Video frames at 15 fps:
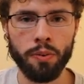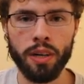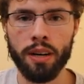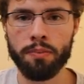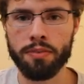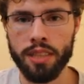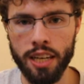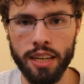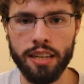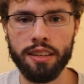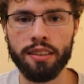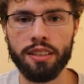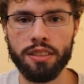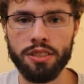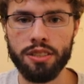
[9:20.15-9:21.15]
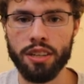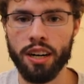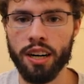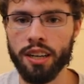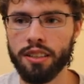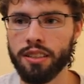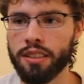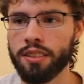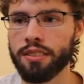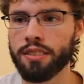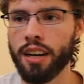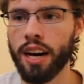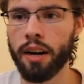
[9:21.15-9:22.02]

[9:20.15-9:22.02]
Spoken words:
when I'm taking this shot is